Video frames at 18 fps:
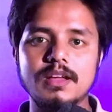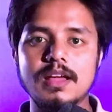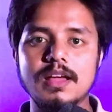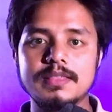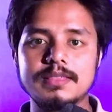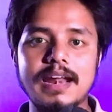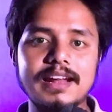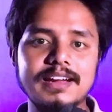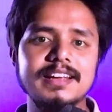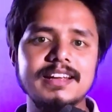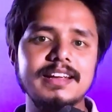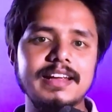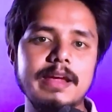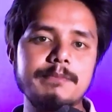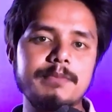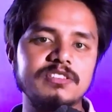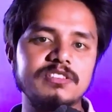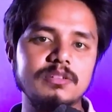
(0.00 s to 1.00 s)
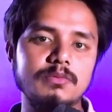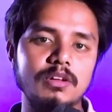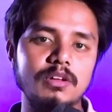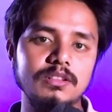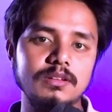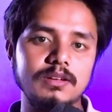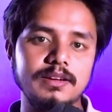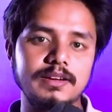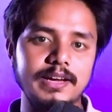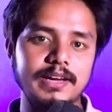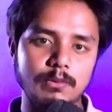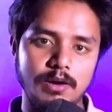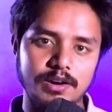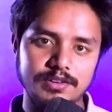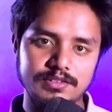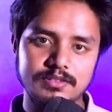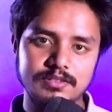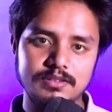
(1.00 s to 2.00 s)
Targeting impossible
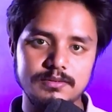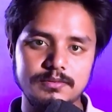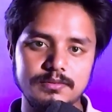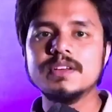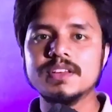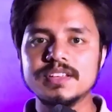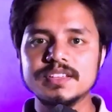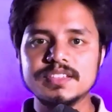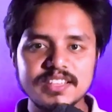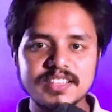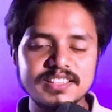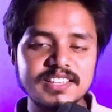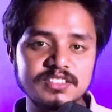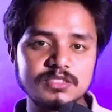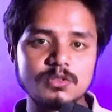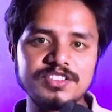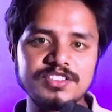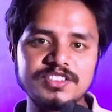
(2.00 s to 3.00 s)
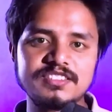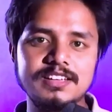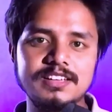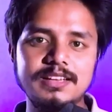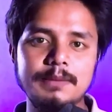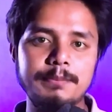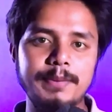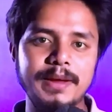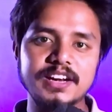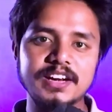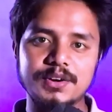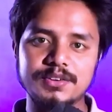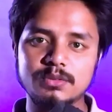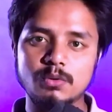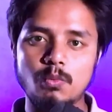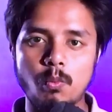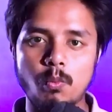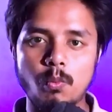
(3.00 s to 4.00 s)
keywords. See this consistently beginners
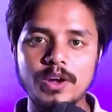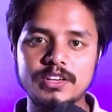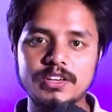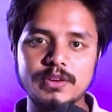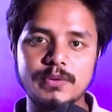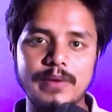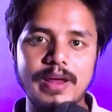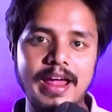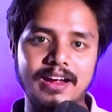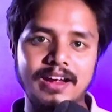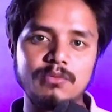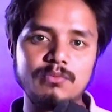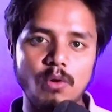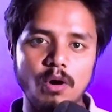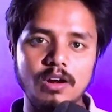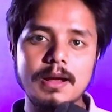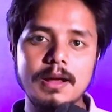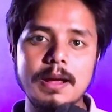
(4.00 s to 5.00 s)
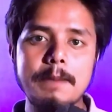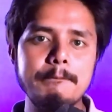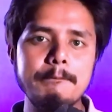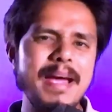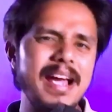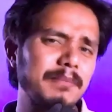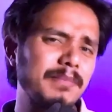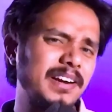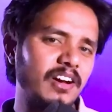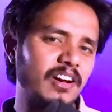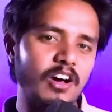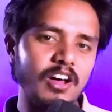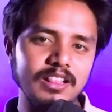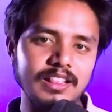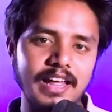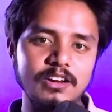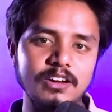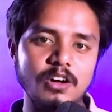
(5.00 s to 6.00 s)
win rank for make money
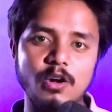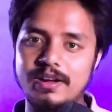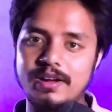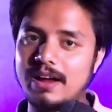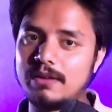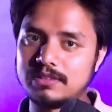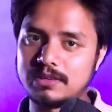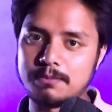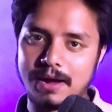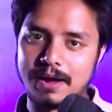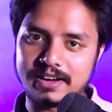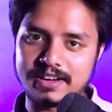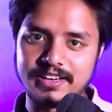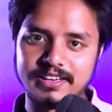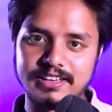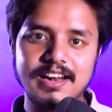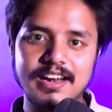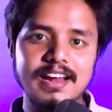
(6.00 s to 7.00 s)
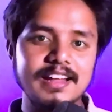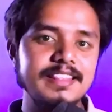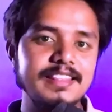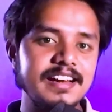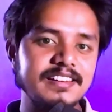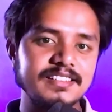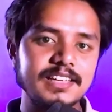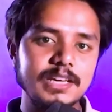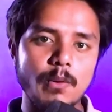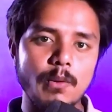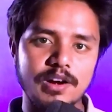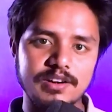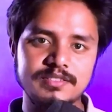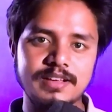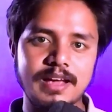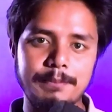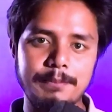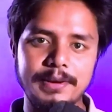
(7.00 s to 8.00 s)
online or affiliate marketing. Their keywords
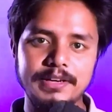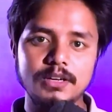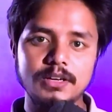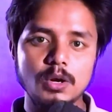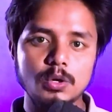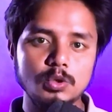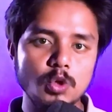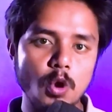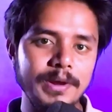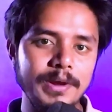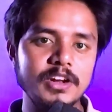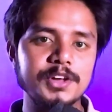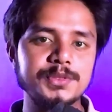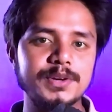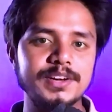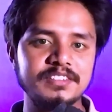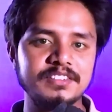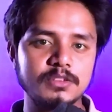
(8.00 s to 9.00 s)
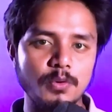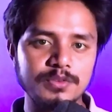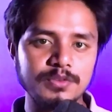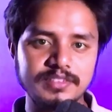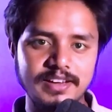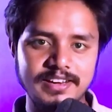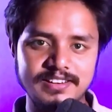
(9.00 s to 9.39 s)
have been domain authority scores in